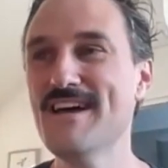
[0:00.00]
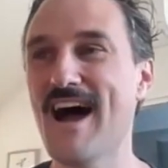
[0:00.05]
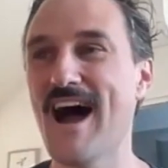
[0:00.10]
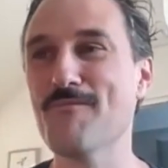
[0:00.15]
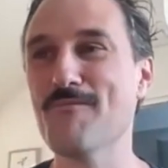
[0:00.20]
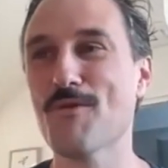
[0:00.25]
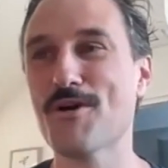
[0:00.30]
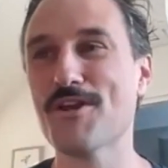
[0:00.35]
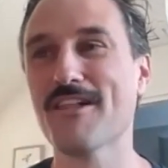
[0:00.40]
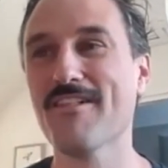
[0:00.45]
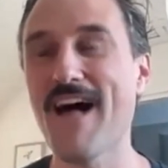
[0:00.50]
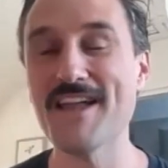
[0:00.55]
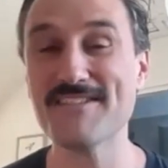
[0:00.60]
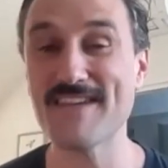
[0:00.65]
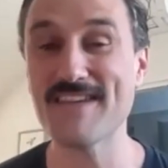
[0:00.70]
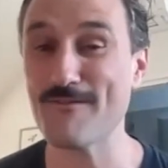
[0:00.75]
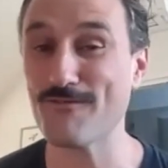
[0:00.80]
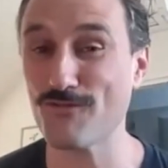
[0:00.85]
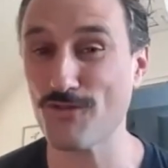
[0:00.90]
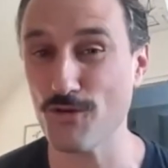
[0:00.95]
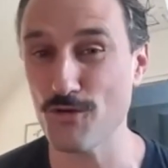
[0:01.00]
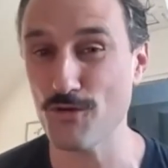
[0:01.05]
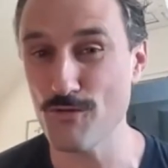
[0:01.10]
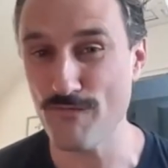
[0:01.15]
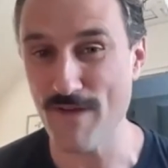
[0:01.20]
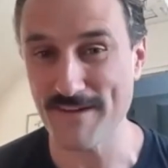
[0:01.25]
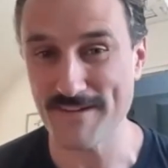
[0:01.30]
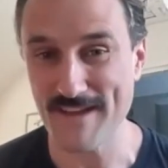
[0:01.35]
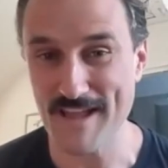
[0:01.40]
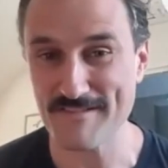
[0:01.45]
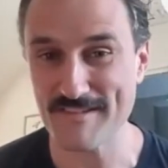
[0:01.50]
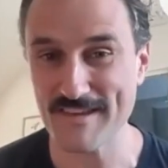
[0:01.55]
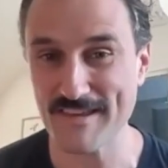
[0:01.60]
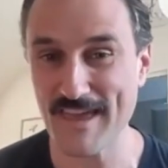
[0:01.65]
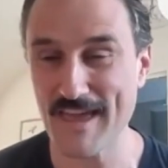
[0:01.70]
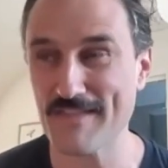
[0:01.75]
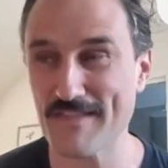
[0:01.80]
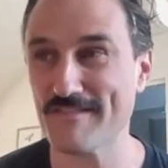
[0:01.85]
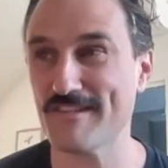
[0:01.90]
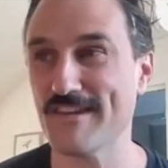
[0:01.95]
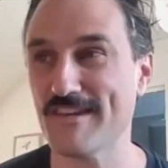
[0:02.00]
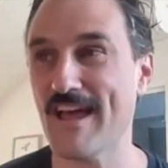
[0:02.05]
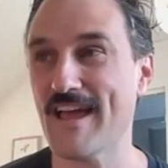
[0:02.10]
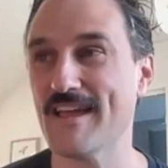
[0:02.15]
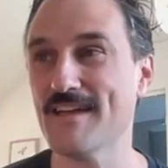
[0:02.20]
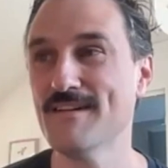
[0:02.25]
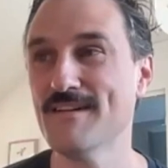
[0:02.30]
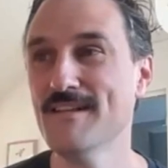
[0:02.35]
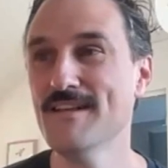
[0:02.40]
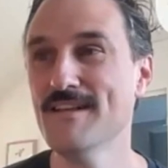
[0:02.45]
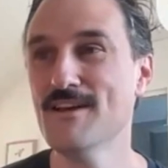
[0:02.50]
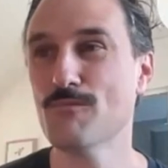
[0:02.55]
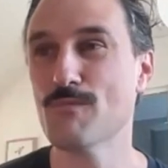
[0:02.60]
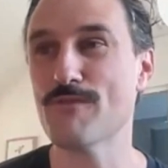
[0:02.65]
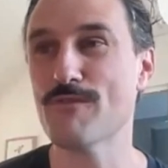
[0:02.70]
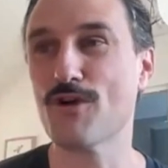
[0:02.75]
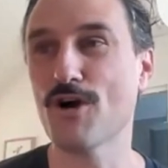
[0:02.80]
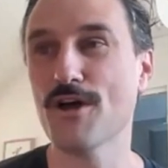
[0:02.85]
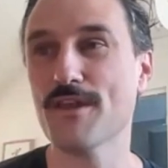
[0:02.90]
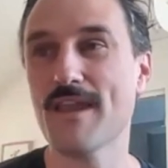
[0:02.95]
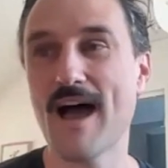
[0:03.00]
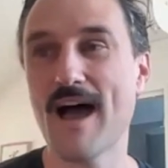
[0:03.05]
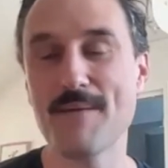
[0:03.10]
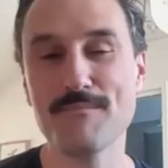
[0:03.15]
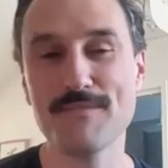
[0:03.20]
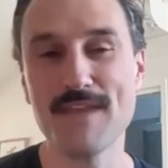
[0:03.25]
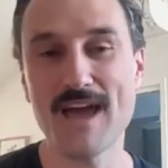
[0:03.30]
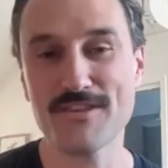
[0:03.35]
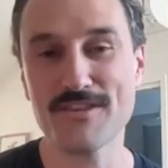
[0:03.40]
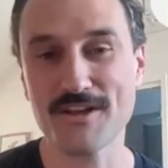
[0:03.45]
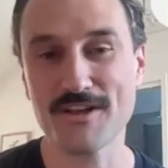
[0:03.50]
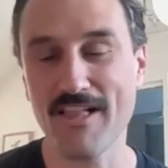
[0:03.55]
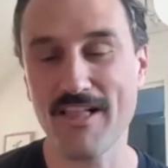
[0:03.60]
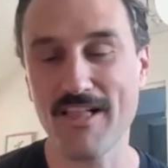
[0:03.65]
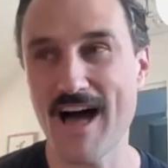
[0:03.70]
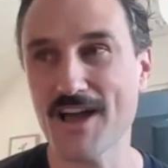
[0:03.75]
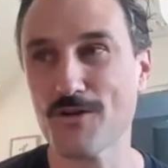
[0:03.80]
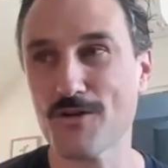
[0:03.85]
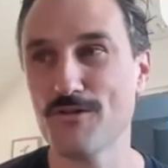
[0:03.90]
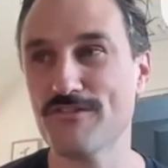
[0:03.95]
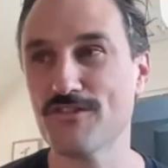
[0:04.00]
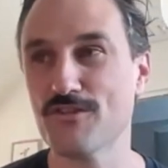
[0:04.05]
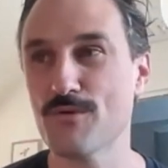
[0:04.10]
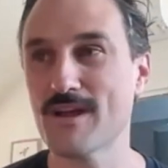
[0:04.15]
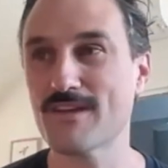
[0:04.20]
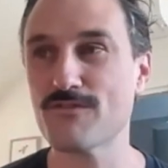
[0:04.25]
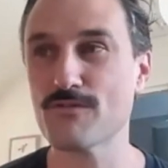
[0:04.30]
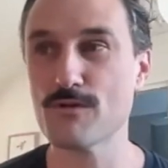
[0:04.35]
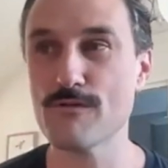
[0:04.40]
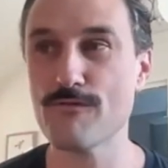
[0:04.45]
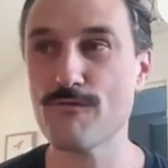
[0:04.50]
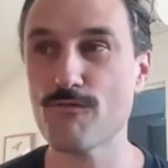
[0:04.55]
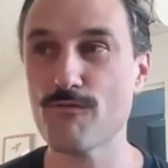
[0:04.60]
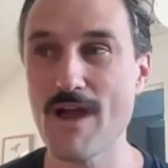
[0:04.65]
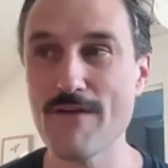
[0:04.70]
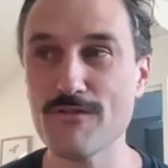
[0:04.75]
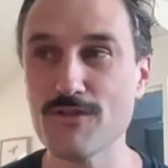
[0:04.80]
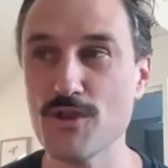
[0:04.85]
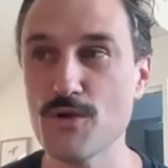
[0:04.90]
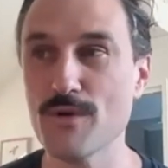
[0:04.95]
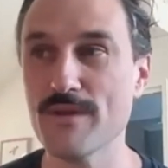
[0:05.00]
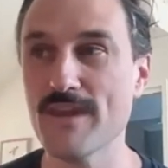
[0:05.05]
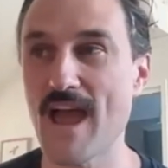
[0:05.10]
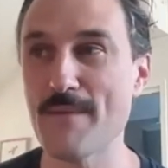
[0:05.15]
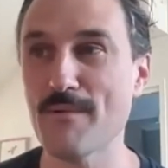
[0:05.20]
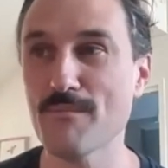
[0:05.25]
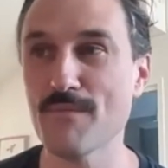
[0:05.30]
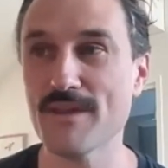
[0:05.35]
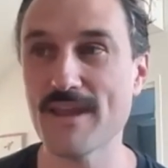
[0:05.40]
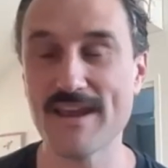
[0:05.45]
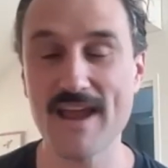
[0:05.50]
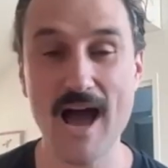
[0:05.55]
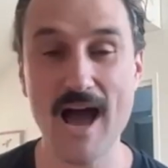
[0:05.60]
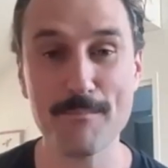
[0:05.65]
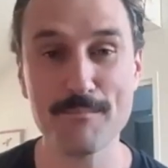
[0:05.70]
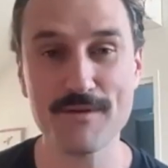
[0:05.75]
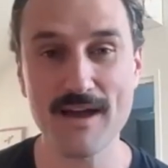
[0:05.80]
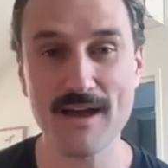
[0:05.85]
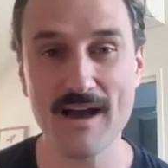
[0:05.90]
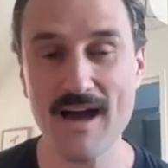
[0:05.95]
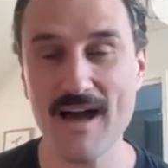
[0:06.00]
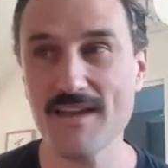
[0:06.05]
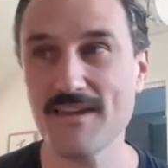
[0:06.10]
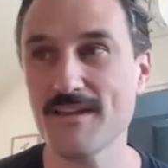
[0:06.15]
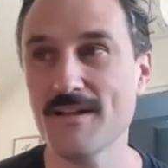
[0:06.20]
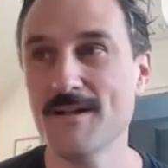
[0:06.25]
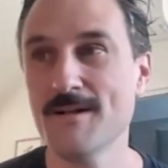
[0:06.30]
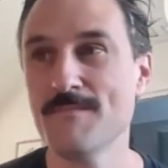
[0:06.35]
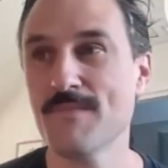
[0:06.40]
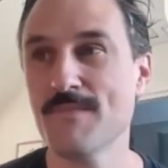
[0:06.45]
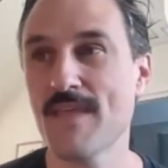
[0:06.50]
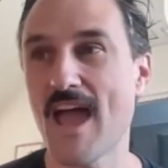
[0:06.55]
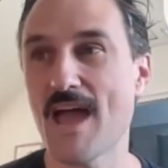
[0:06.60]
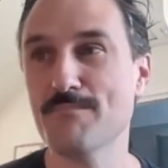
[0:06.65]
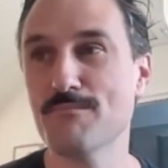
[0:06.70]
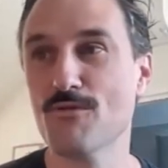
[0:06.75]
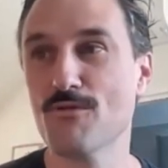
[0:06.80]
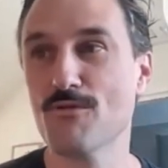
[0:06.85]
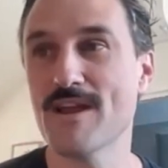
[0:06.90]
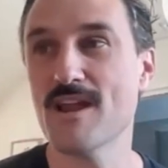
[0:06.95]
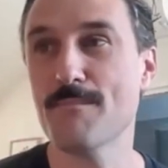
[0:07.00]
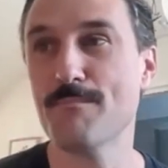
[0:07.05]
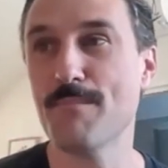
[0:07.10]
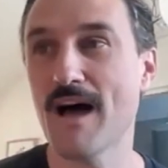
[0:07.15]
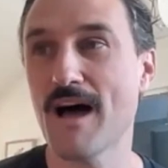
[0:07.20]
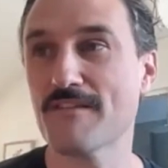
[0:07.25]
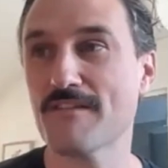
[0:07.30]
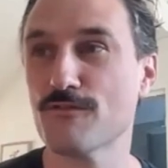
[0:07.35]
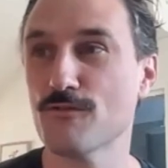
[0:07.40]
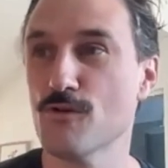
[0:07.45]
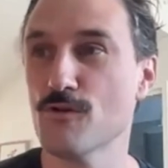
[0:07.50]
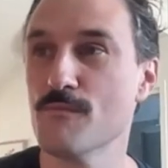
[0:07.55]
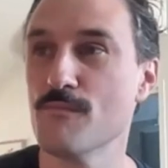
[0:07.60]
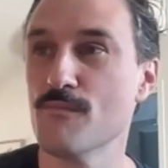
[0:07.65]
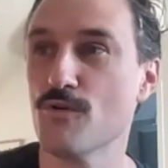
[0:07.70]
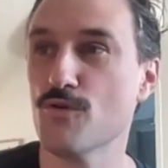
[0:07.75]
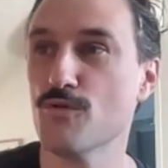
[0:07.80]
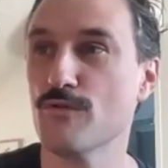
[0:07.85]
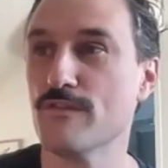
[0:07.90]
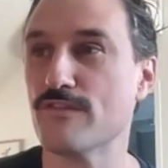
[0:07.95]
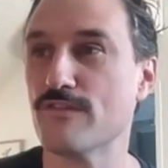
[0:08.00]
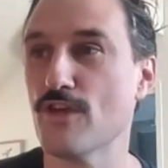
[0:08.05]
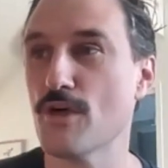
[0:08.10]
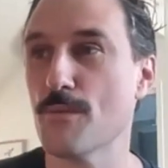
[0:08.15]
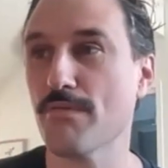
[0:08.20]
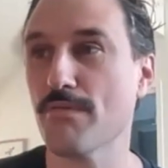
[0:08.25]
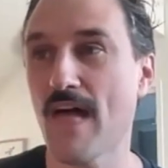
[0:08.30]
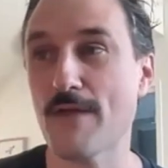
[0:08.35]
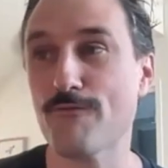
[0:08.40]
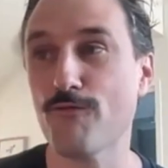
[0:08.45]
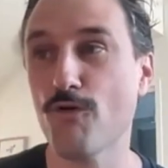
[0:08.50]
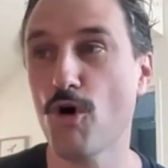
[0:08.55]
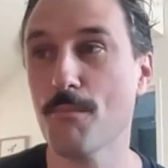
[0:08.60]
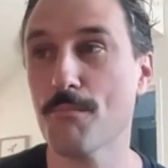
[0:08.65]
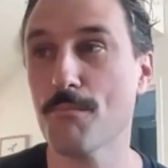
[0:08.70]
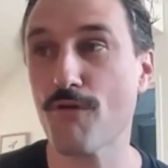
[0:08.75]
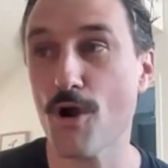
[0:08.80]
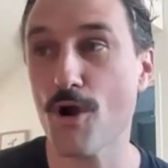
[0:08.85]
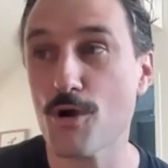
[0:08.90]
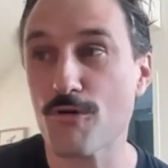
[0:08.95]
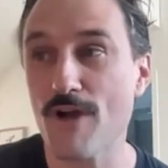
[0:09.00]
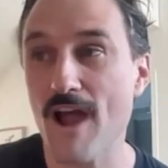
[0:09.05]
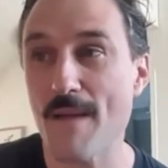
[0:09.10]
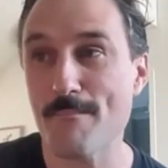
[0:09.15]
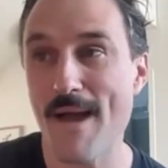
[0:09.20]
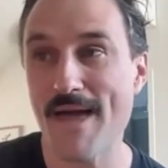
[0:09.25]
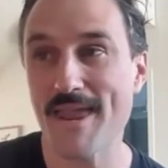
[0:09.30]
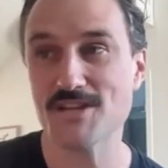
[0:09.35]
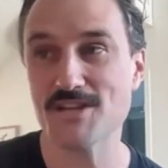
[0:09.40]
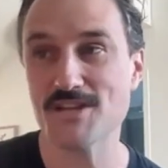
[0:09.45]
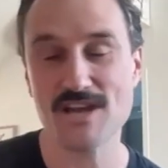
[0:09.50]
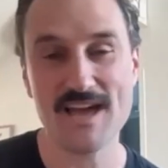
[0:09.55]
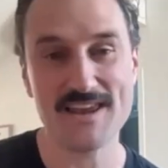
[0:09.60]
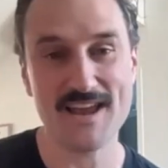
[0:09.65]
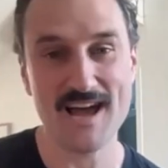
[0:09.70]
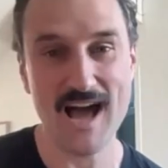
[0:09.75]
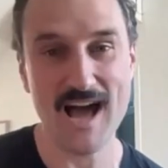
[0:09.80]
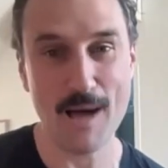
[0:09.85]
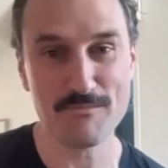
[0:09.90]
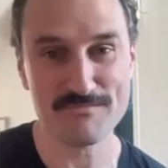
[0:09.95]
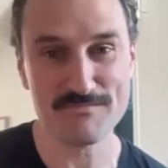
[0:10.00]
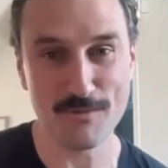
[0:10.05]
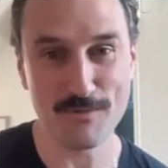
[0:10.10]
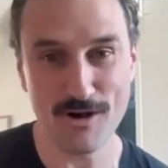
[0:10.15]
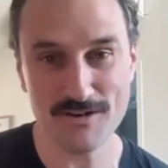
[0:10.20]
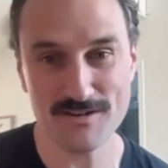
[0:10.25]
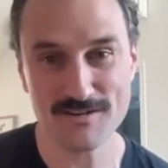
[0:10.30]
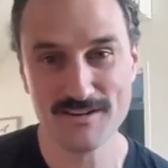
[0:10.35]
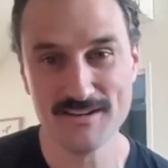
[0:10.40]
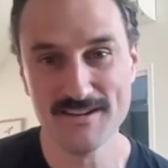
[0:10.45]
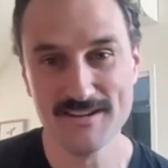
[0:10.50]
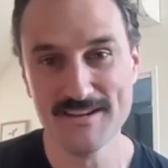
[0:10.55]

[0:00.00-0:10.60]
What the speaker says: We're delighted to have two fantastic guests today. We've got Nathan Clark, who's the Director of Revenue Enablement at UpGuard, and Marina Barsoum, who's the Platform Program Manager at HubSpot.